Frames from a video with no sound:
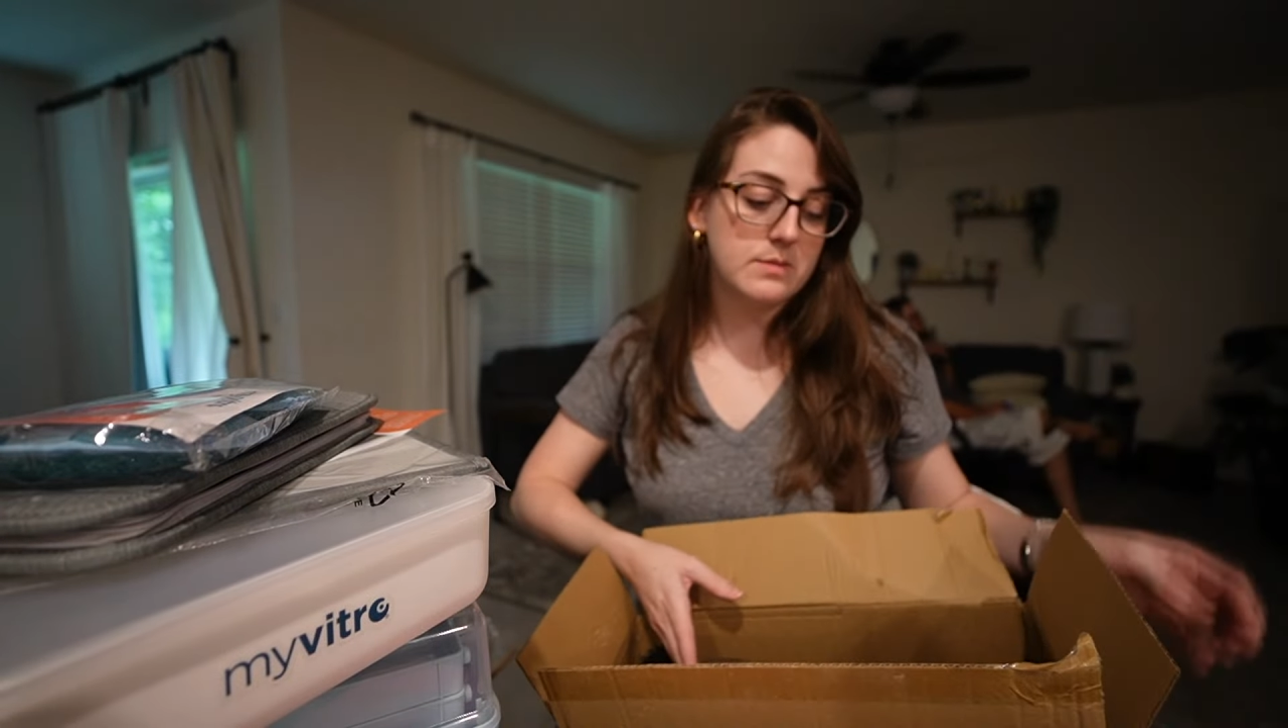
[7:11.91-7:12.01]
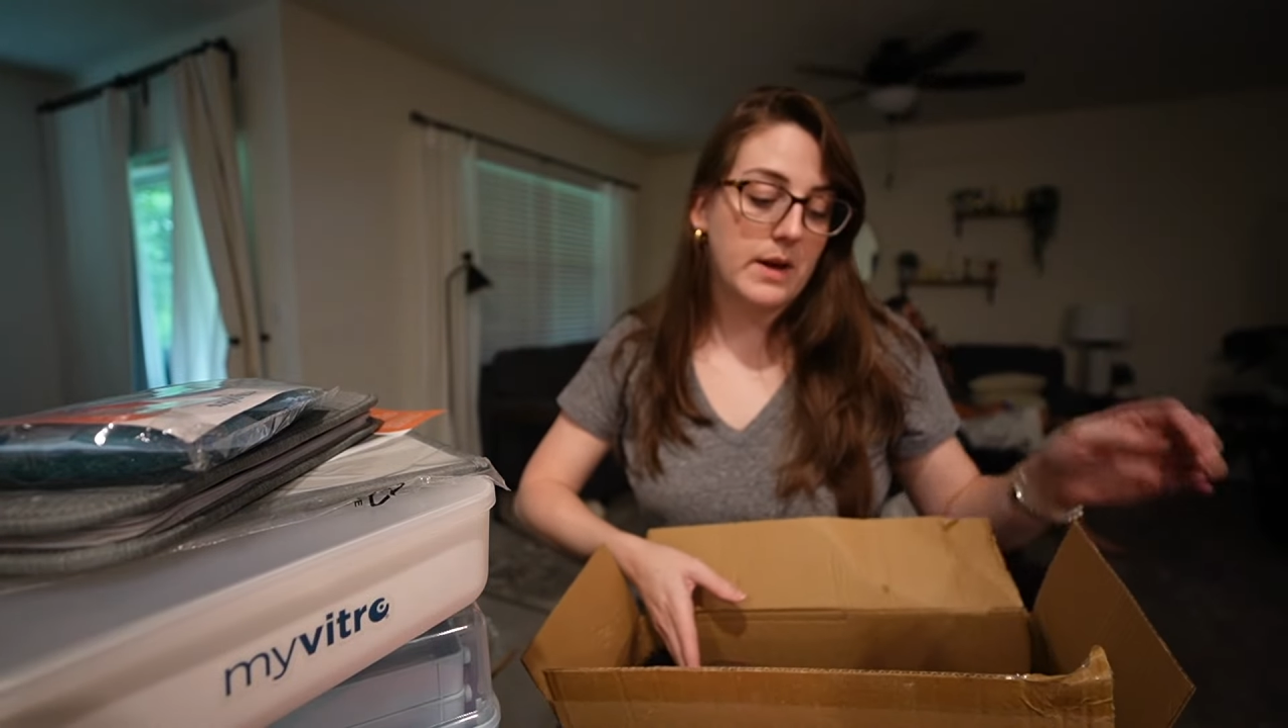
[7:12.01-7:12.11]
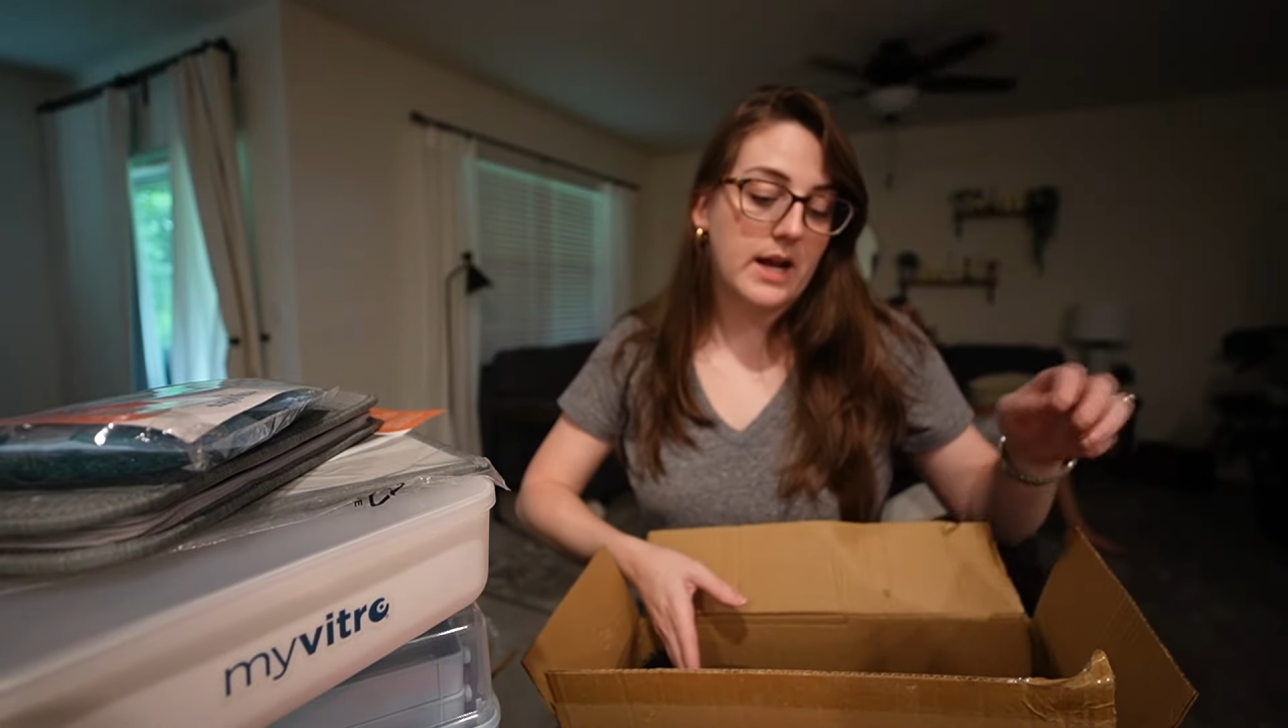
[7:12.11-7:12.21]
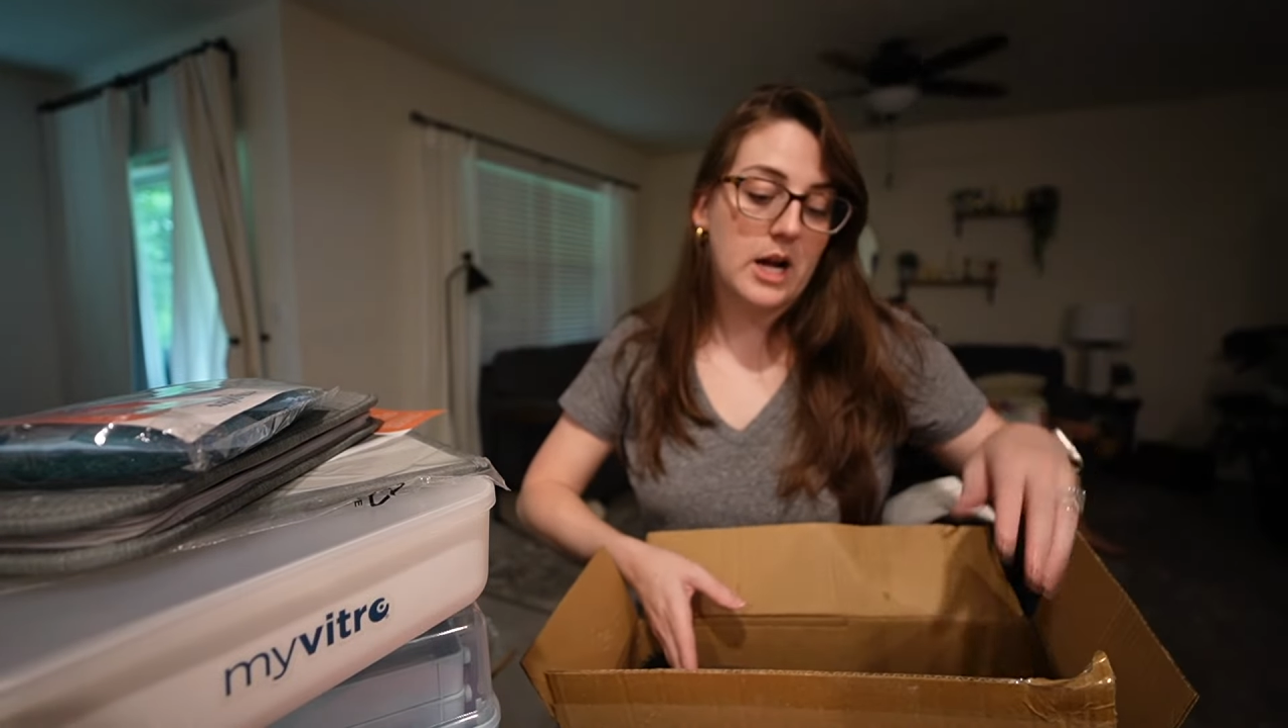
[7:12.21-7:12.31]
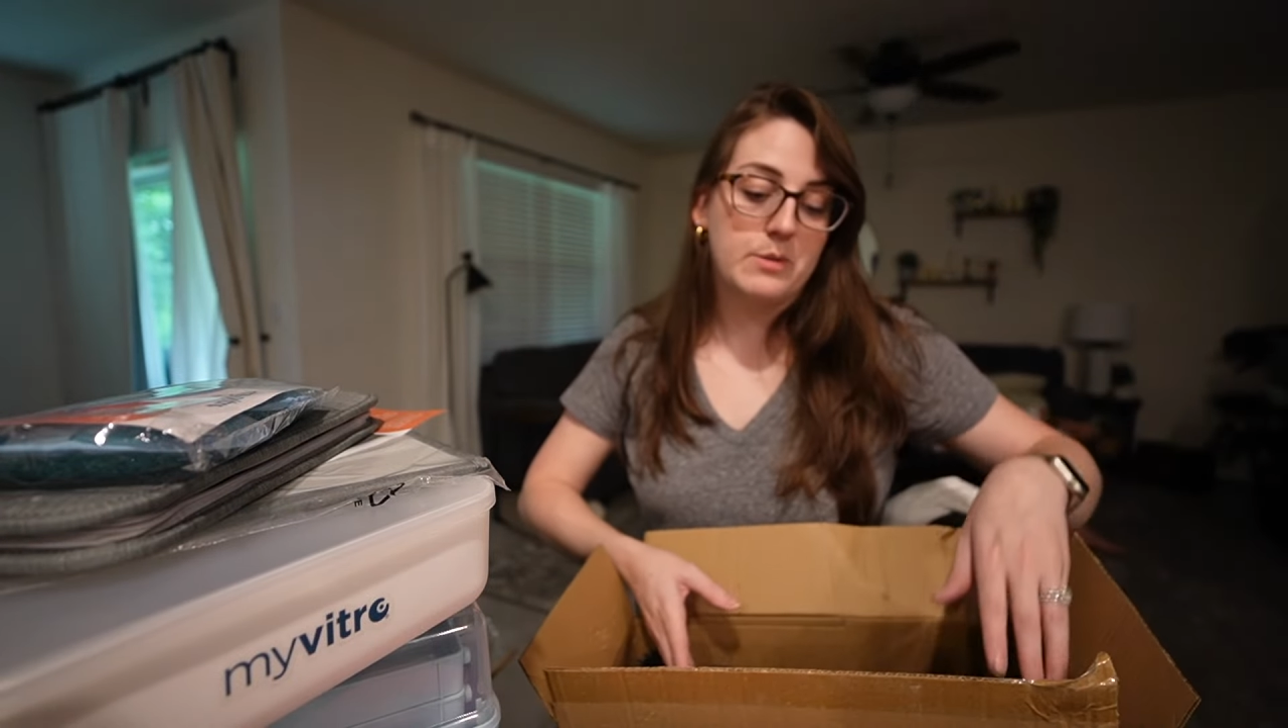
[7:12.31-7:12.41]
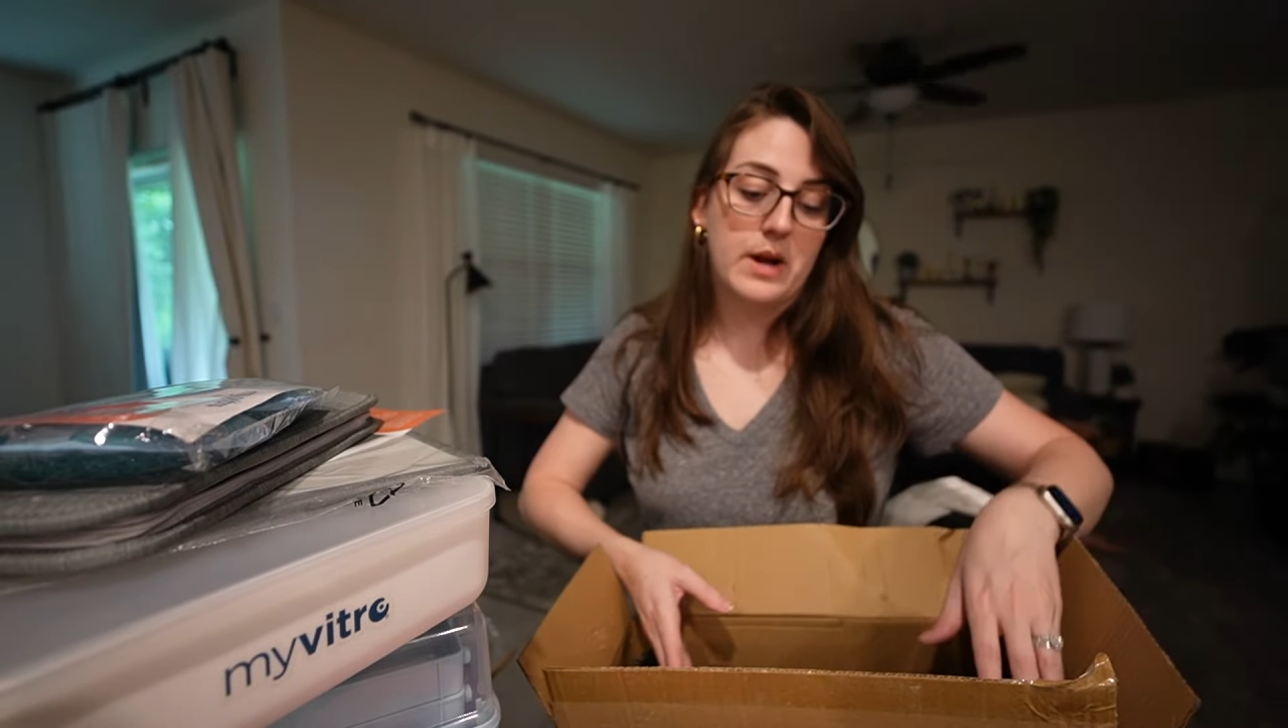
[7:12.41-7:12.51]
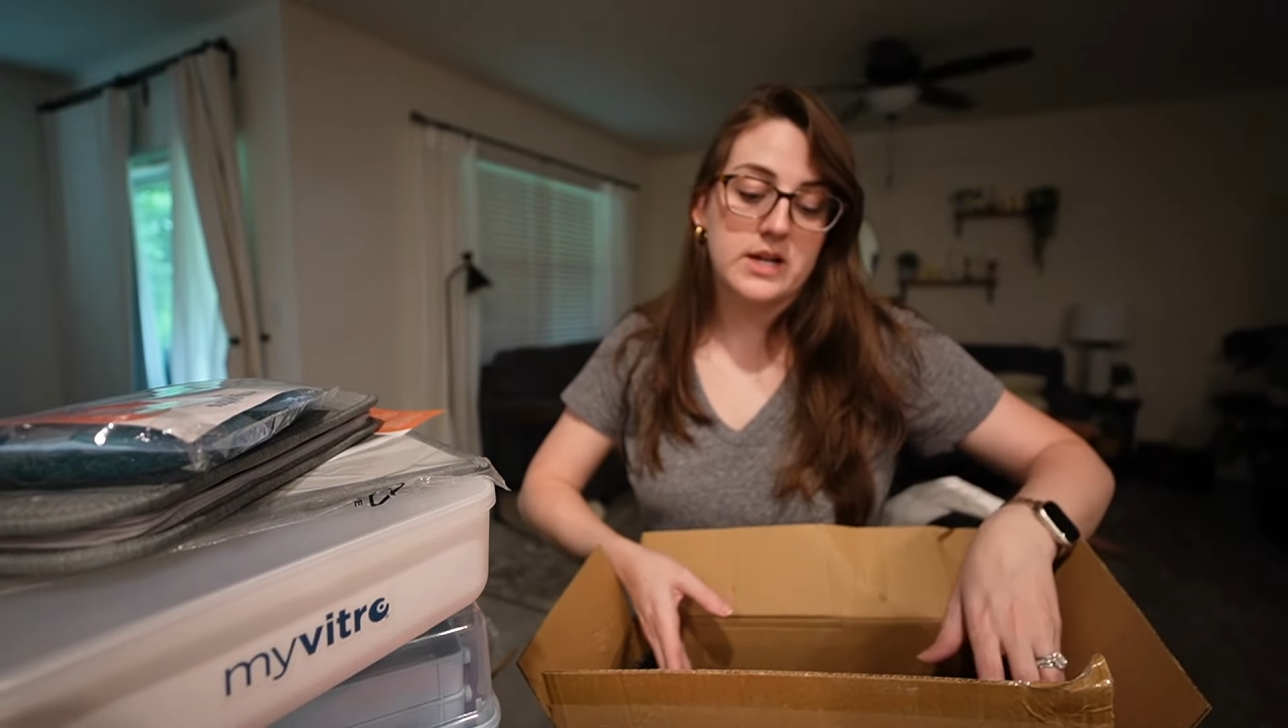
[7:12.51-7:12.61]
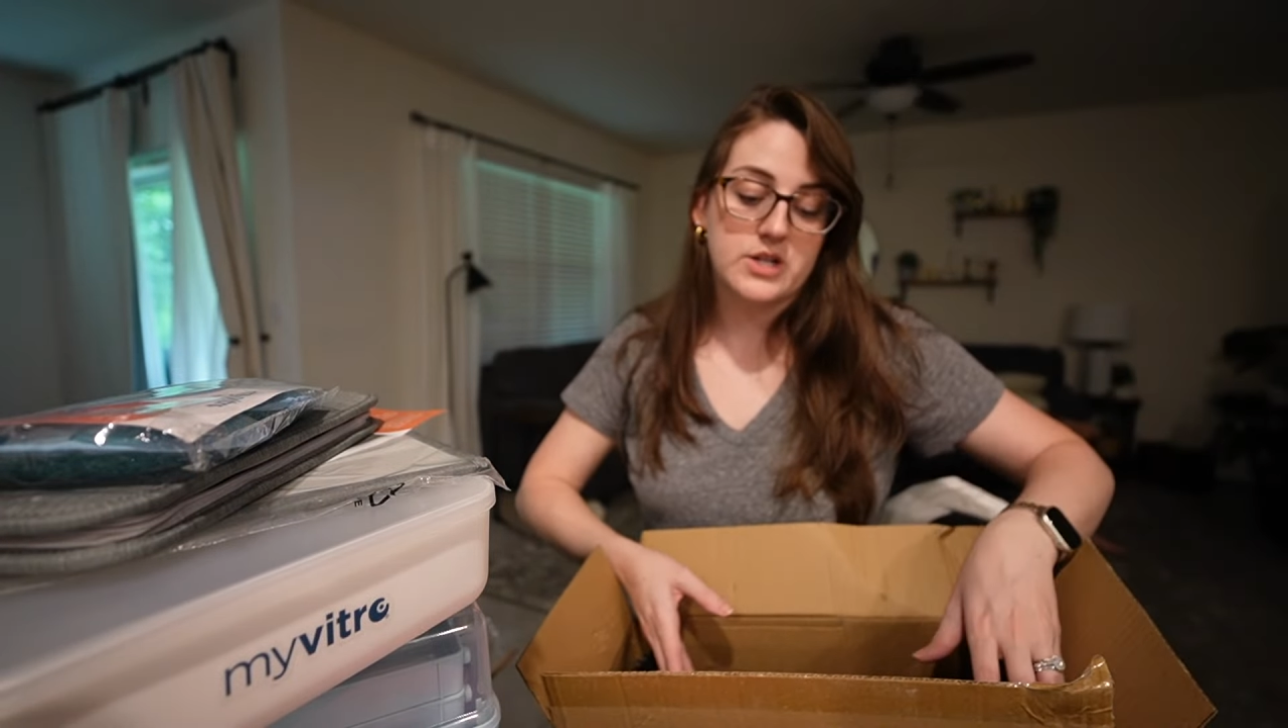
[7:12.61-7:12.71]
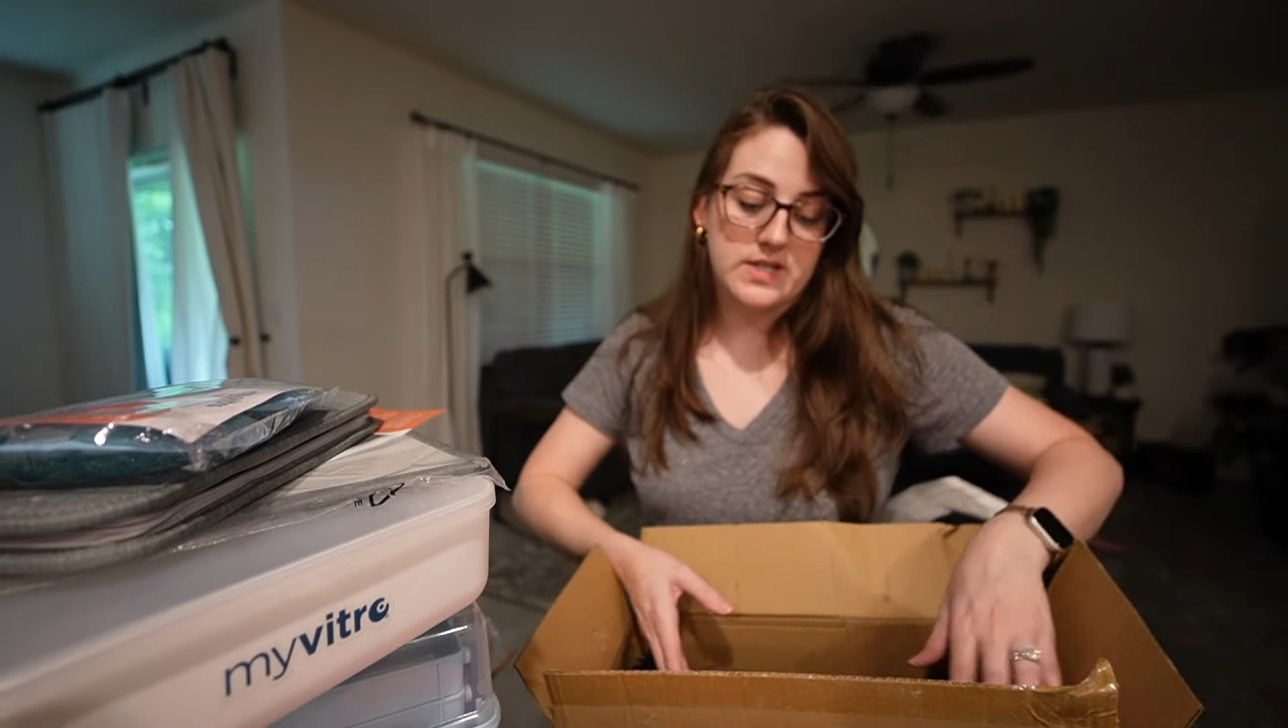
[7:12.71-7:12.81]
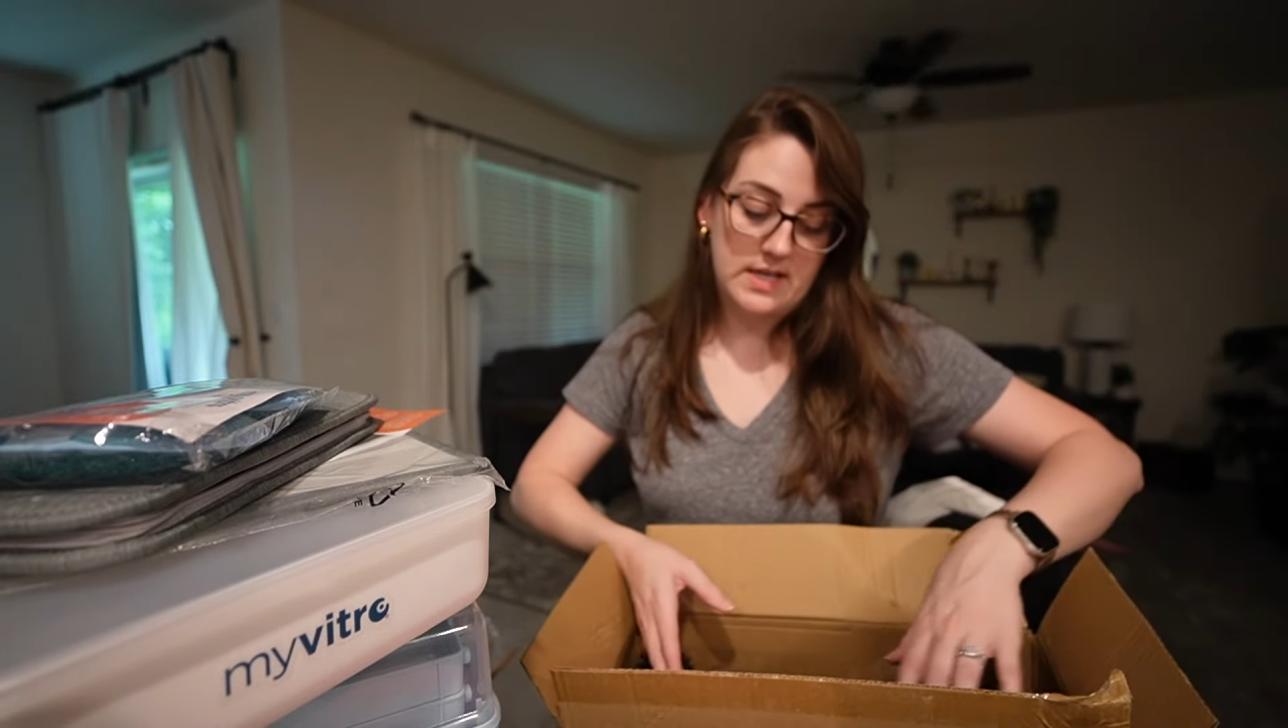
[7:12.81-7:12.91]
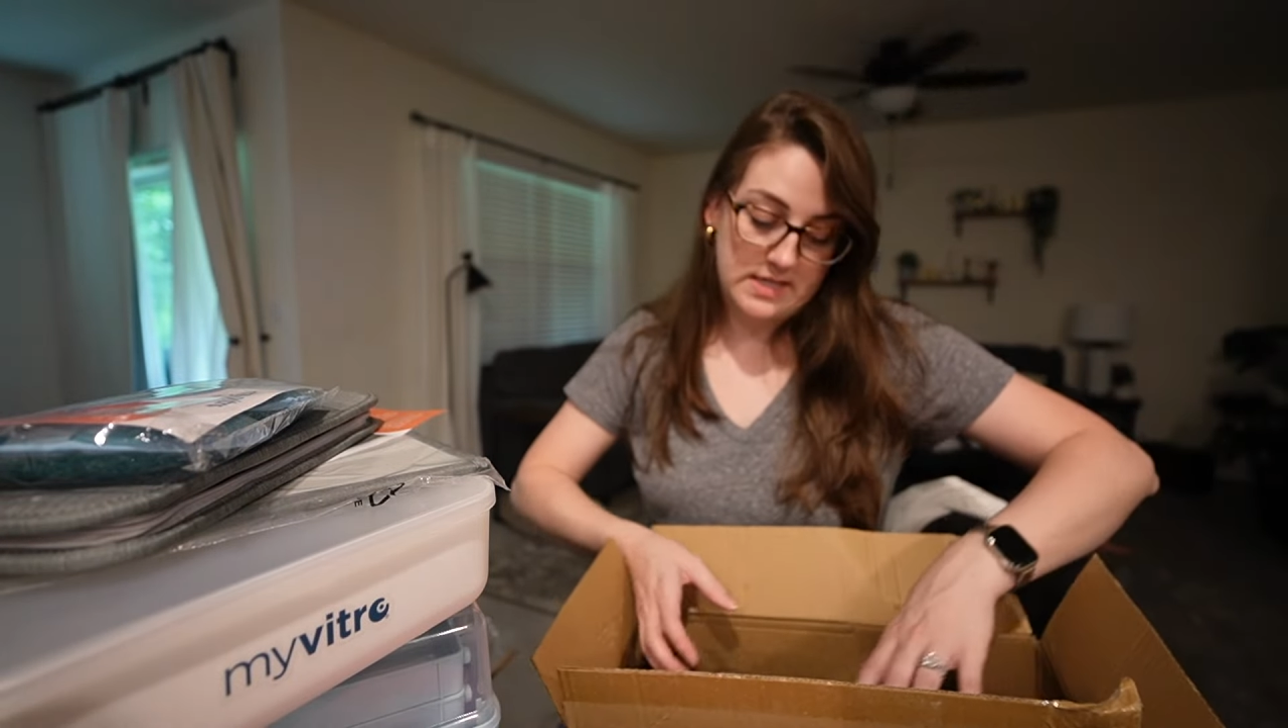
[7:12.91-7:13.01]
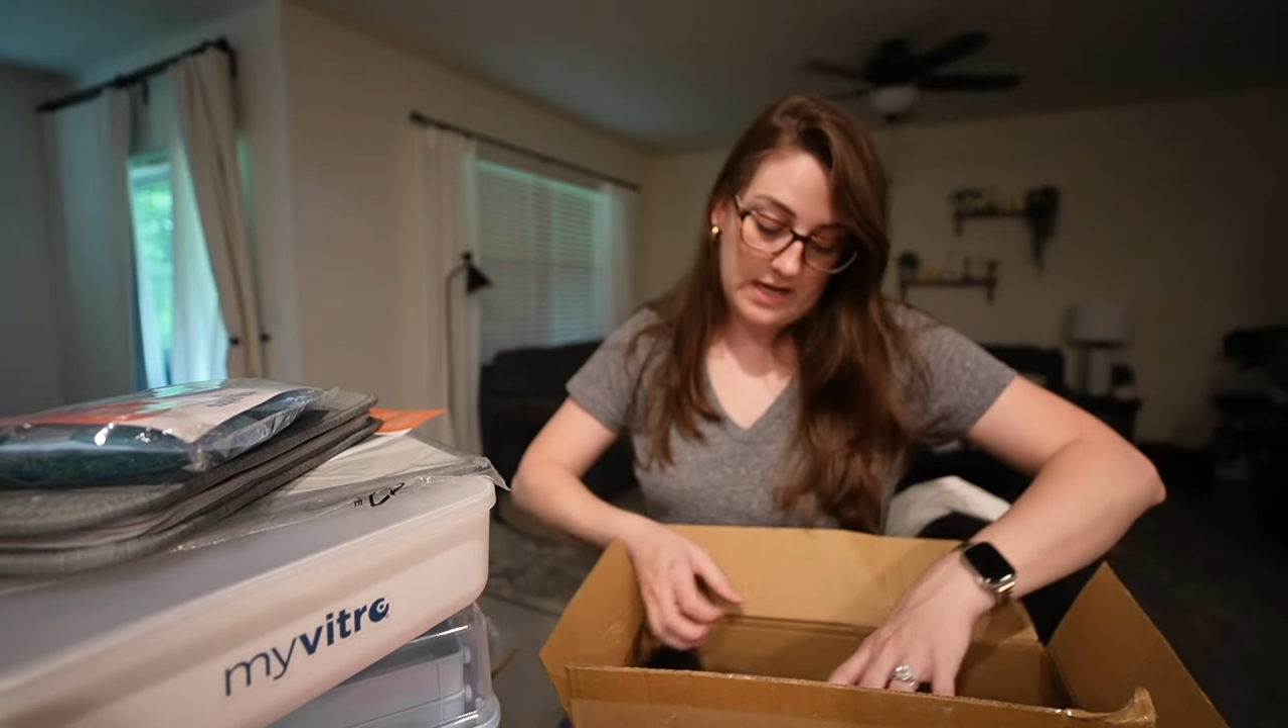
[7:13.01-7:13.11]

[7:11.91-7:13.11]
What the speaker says: my chiropractor says